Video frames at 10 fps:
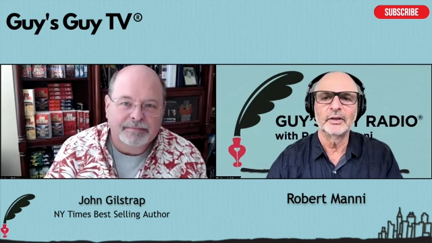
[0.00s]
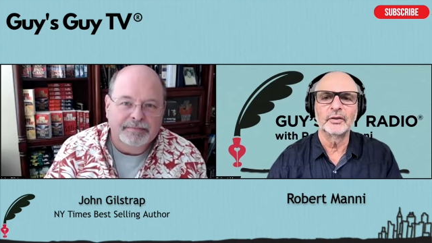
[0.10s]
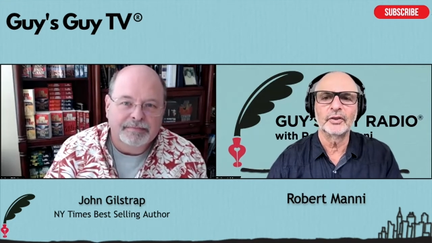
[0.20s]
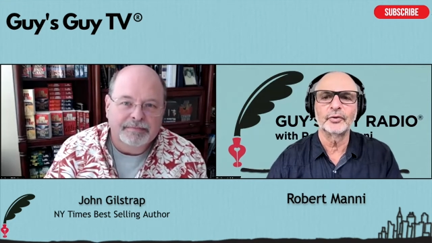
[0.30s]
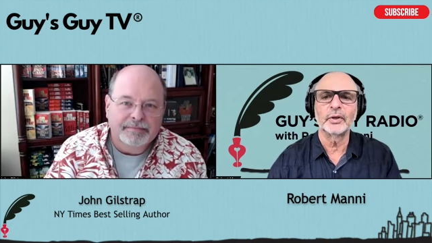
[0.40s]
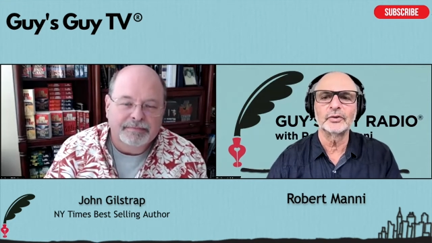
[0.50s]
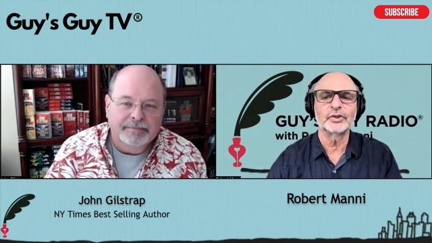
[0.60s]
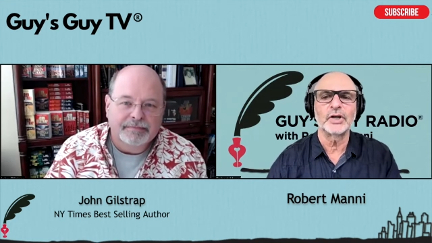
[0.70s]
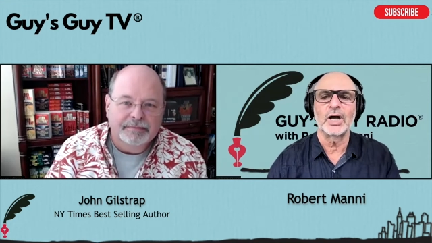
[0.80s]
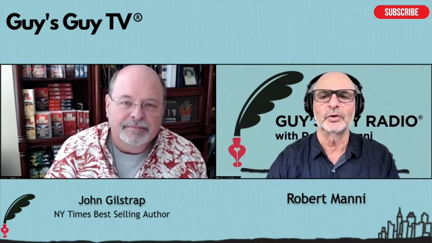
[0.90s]
Speaker 1: The thriller
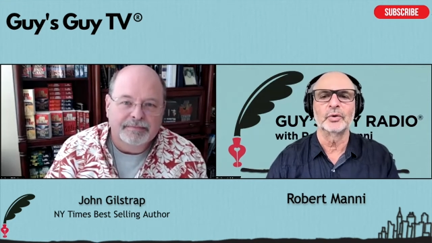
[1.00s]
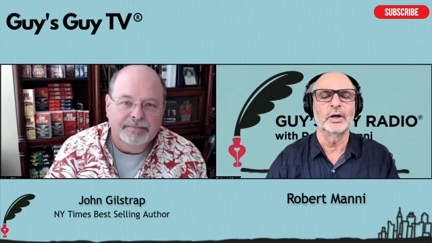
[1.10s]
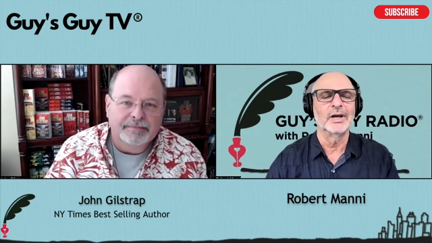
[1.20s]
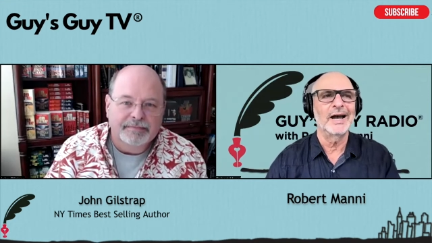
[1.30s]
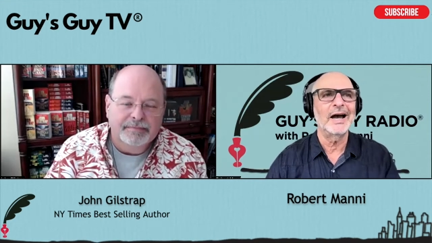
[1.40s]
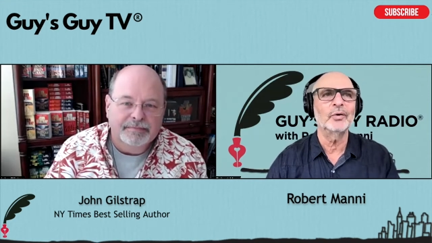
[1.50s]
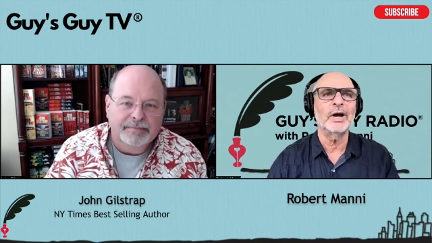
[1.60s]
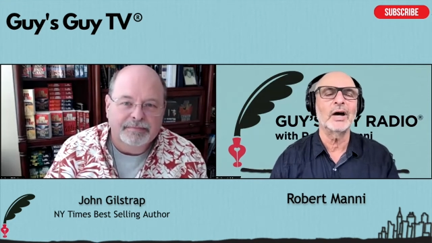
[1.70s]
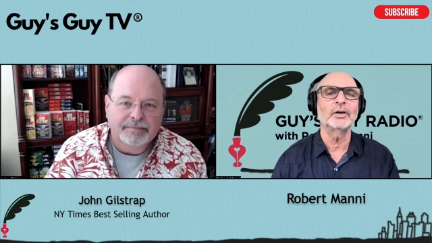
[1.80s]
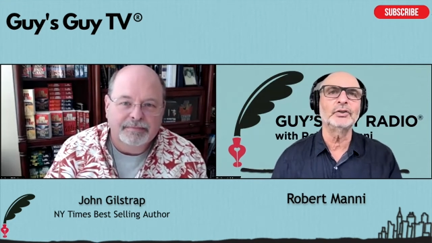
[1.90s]
genre, how
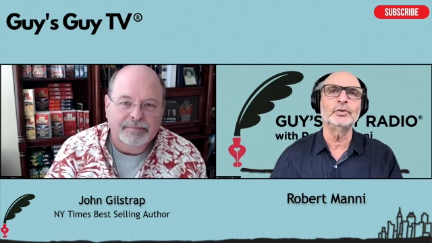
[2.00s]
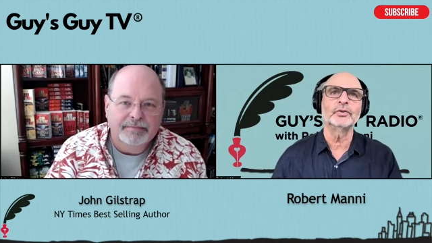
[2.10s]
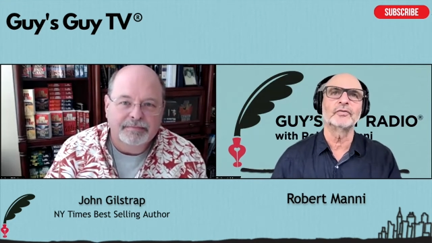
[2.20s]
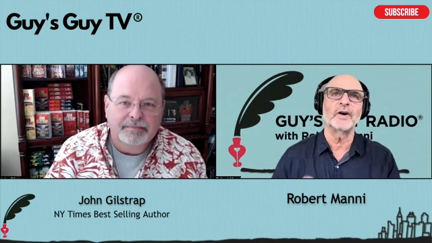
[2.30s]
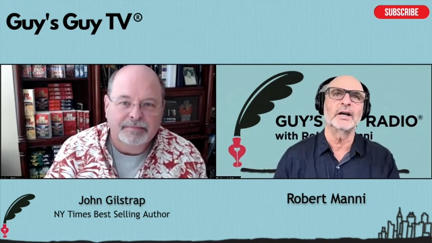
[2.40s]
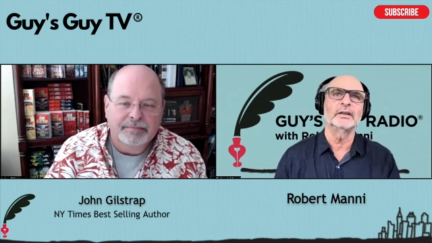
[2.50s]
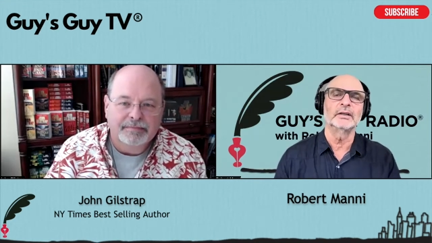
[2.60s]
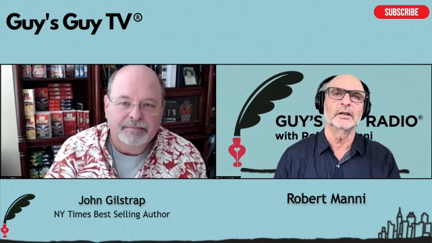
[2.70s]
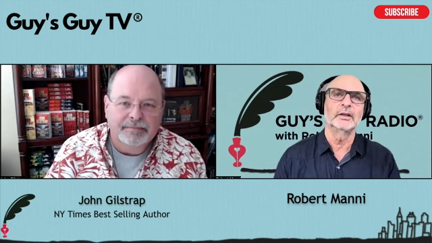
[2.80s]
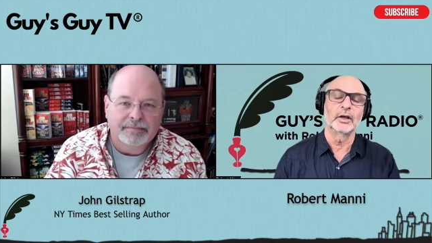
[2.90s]
do you
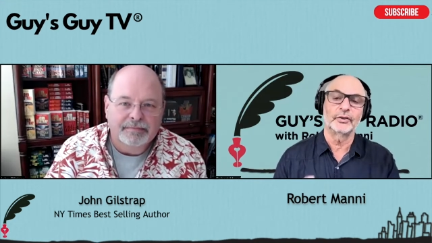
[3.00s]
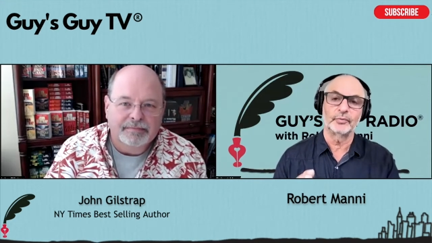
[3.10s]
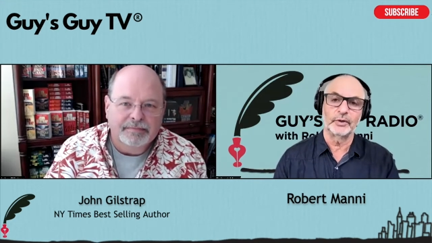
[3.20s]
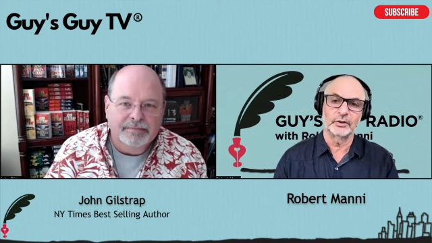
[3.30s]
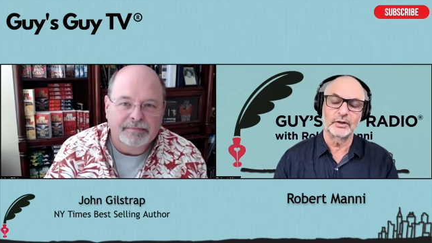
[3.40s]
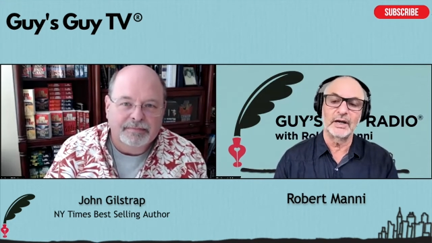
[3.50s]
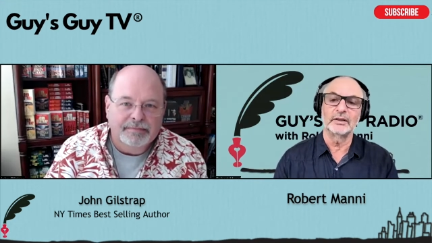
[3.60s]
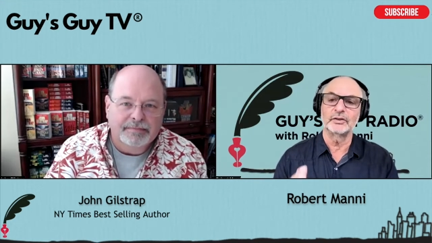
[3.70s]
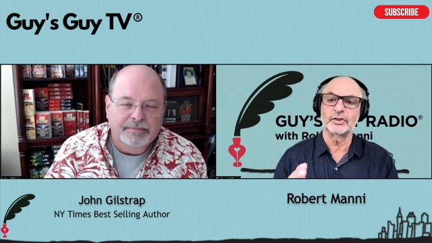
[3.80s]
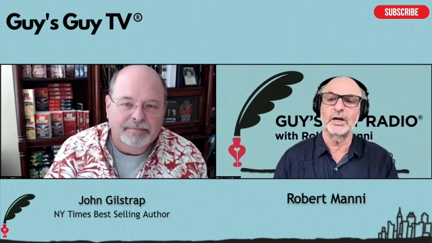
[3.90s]
define a thriller
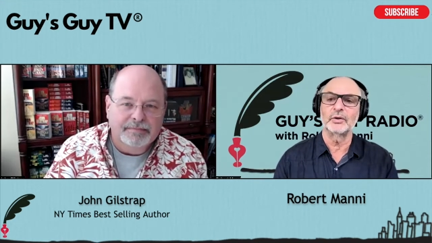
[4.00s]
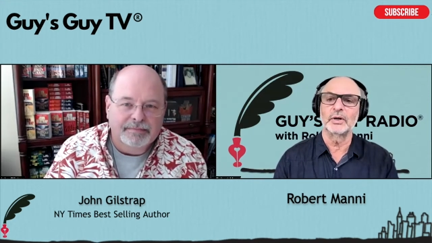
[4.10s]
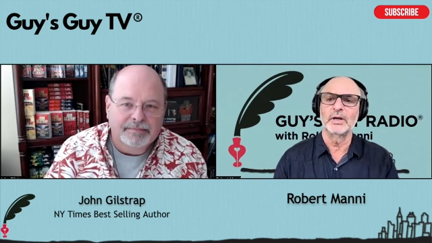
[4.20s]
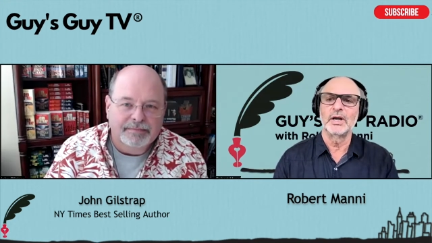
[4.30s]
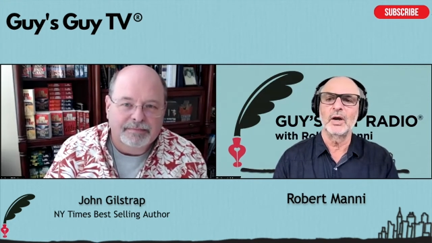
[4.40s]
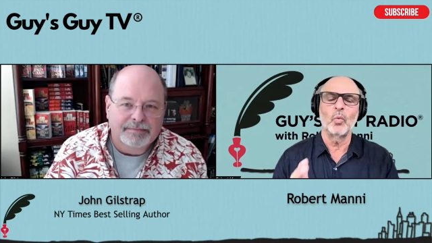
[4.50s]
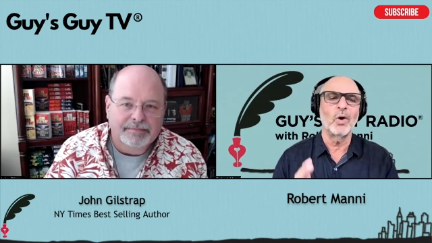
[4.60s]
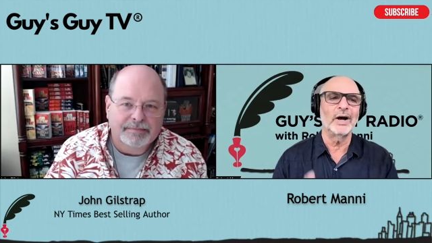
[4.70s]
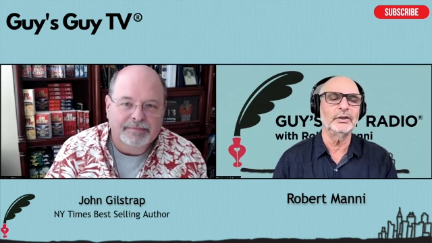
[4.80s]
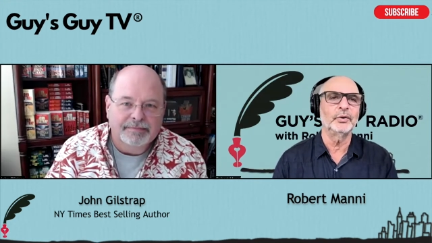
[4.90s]
and the genre? And
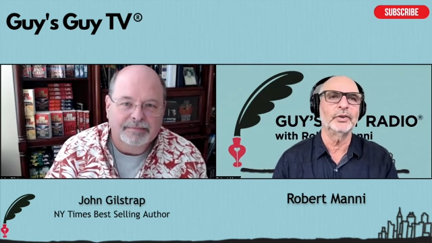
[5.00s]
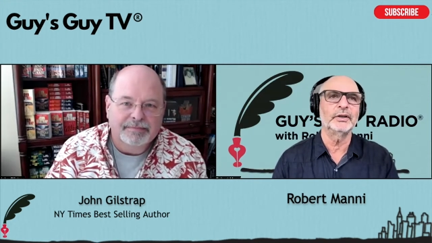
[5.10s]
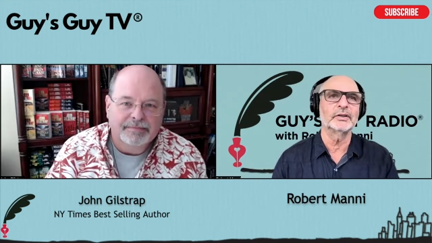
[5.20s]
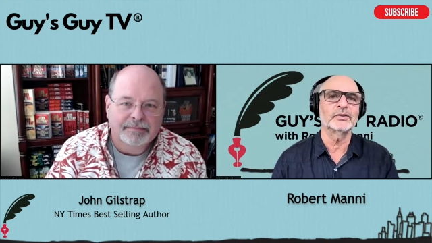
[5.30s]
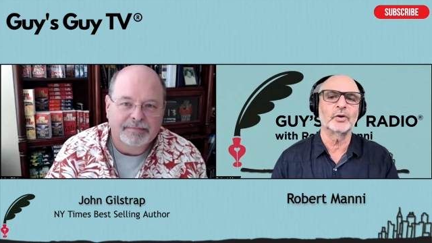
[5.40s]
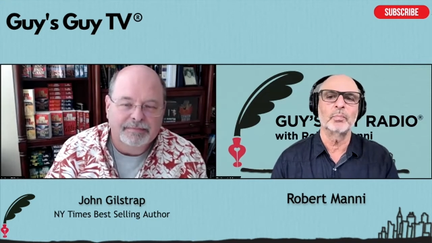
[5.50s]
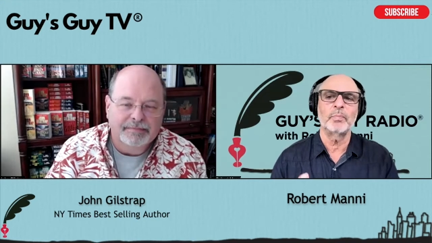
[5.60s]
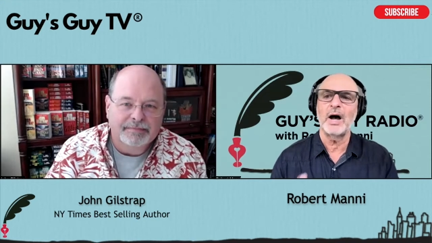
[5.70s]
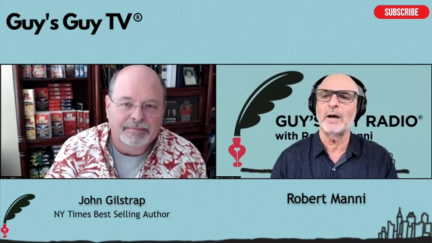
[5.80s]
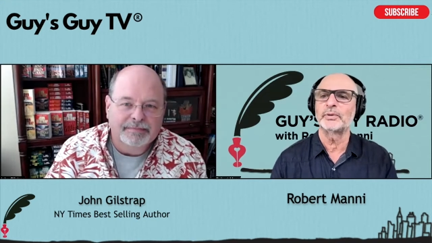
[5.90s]
why do you think it's so
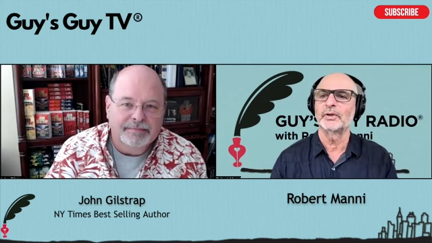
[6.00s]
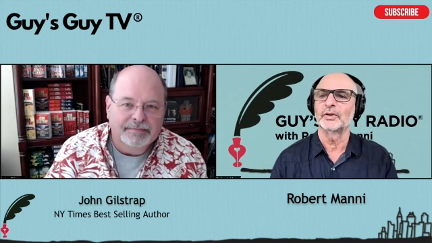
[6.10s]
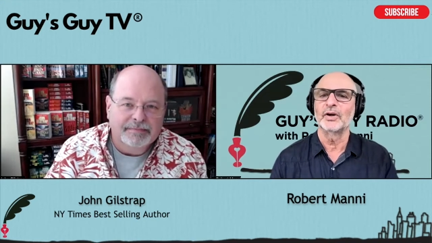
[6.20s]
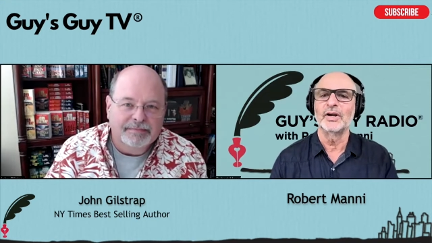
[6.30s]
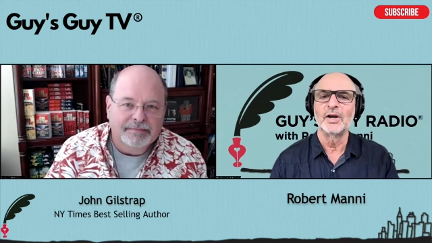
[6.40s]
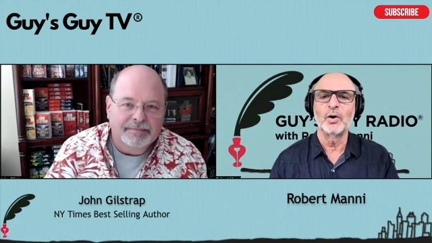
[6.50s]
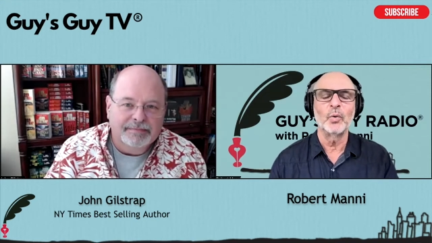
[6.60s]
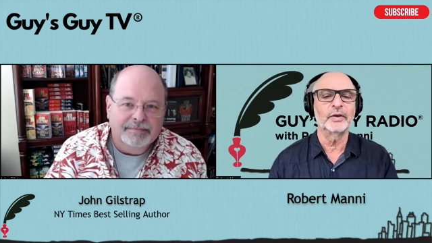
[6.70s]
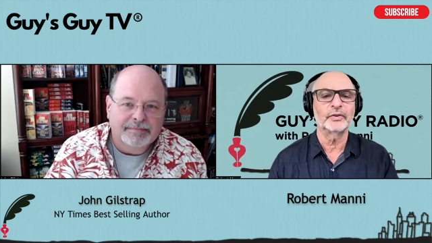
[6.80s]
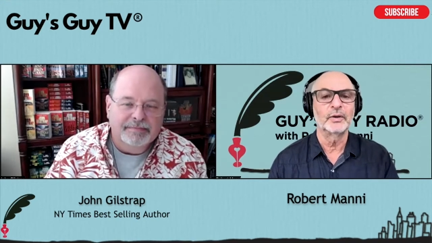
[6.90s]
popular,
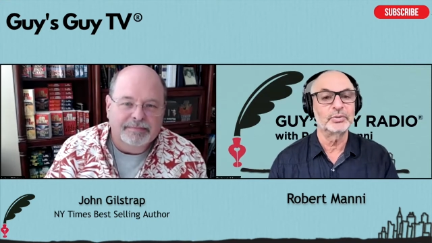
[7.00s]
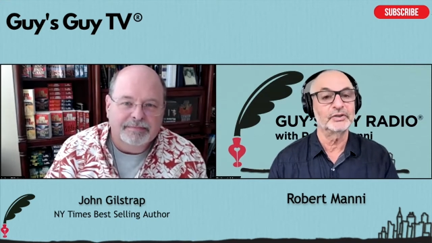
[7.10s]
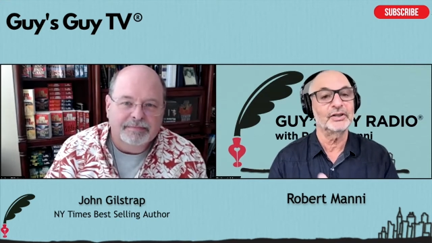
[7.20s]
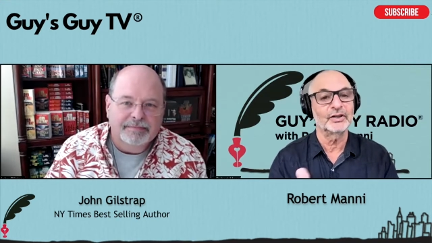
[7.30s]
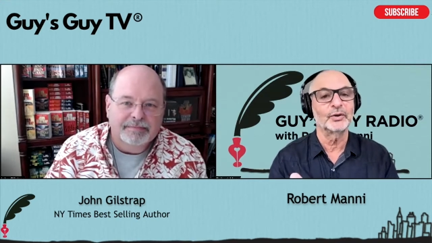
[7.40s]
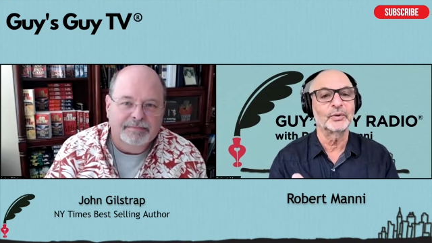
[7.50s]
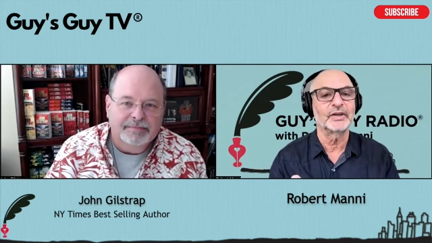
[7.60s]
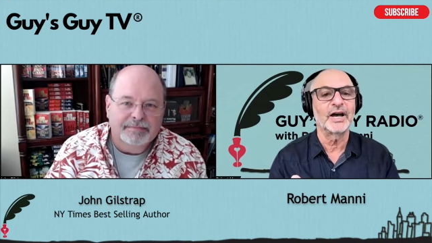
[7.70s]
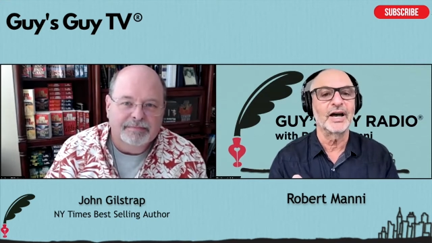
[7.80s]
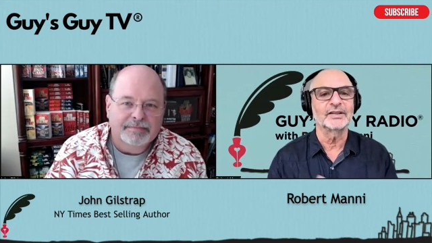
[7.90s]
particularly
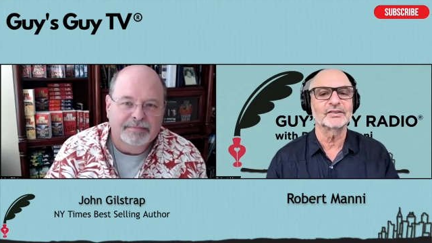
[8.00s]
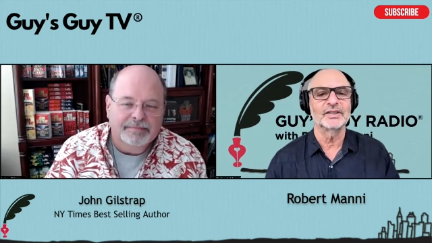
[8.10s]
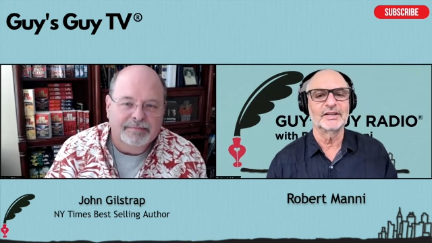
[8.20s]
with guys?